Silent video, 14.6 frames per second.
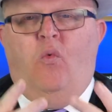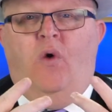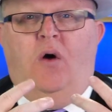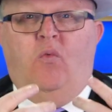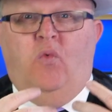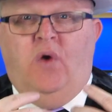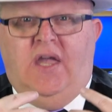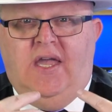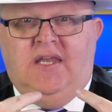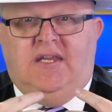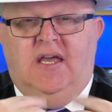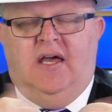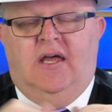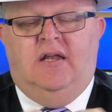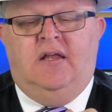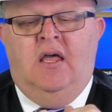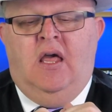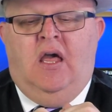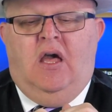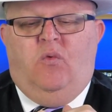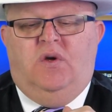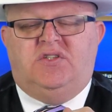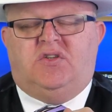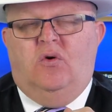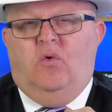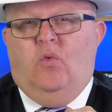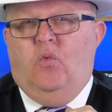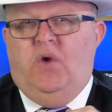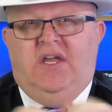What we did was
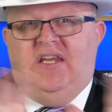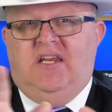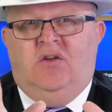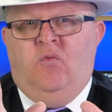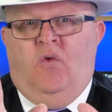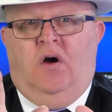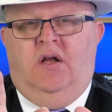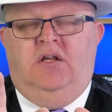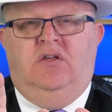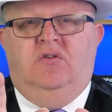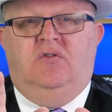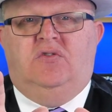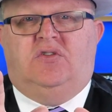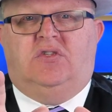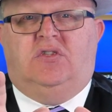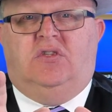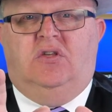we didn't want to use